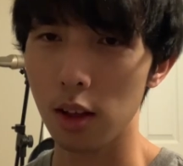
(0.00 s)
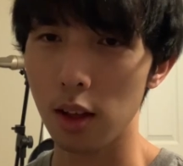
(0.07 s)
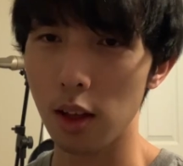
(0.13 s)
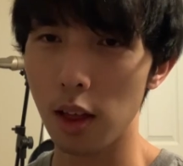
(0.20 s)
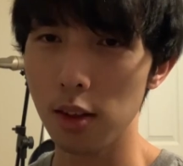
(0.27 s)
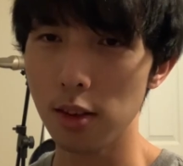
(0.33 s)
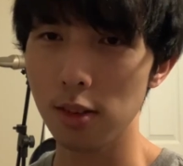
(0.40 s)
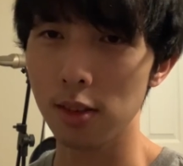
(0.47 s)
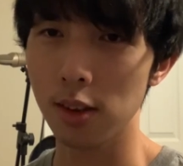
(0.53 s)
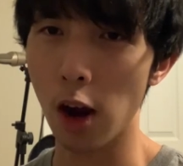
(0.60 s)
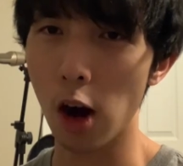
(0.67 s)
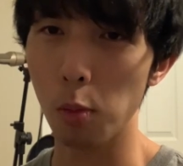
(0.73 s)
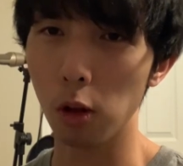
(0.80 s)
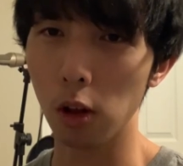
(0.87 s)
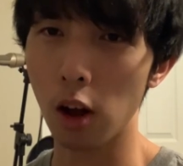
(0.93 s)
this is
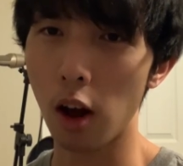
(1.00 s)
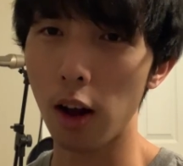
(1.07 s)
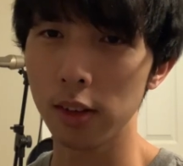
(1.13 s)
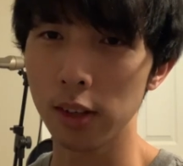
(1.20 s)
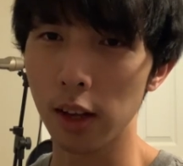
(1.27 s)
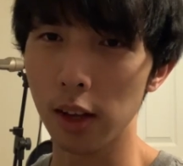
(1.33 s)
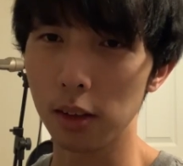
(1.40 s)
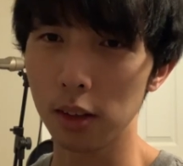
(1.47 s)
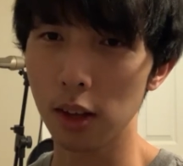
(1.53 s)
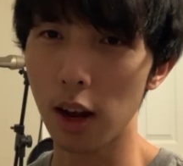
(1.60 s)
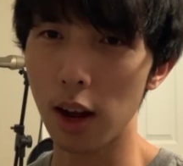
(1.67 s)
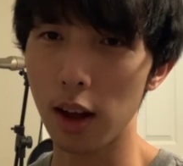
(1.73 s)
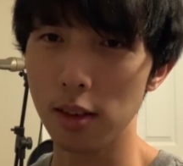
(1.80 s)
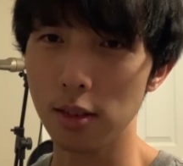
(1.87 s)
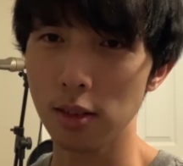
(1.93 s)
terrible content,
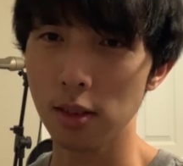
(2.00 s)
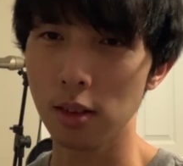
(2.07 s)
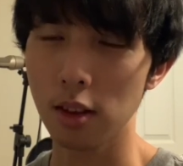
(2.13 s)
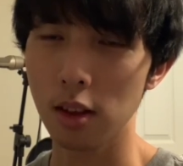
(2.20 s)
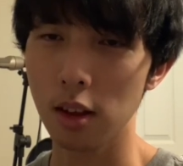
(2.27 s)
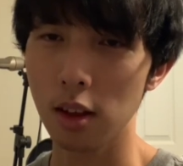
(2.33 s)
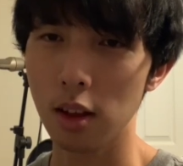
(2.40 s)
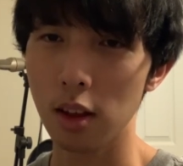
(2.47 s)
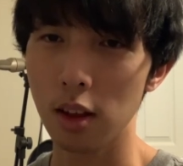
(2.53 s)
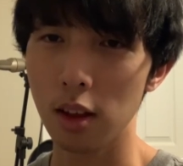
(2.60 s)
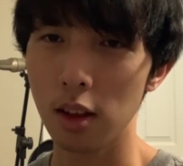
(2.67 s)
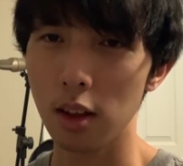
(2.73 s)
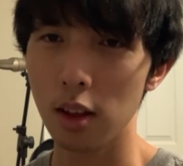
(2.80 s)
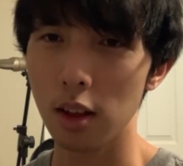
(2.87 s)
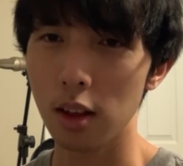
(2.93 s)
guys.
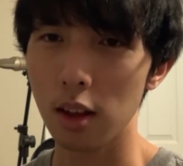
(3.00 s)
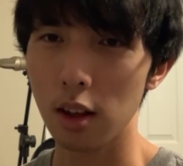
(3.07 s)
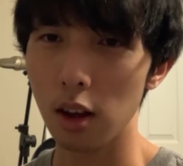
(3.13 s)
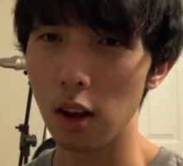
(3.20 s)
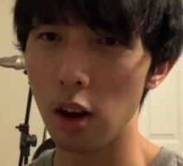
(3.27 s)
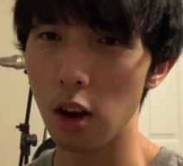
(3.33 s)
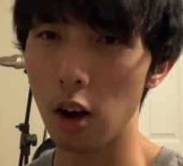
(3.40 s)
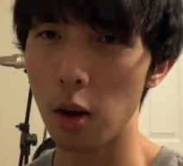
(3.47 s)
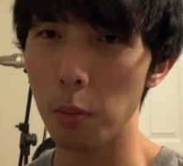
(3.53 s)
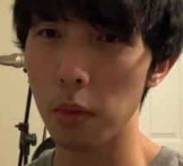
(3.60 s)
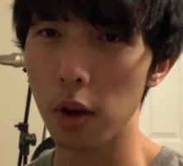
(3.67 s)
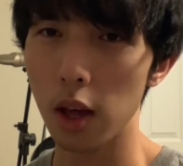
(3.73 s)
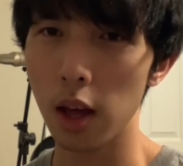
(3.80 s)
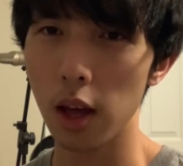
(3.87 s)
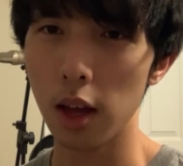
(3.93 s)
Um,
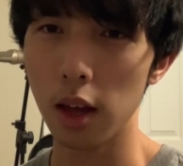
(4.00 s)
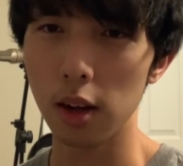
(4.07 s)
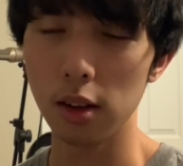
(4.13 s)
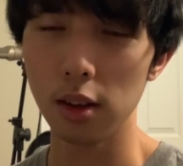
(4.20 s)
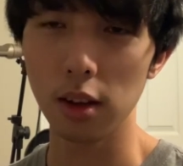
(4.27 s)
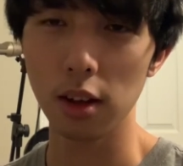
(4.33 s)
and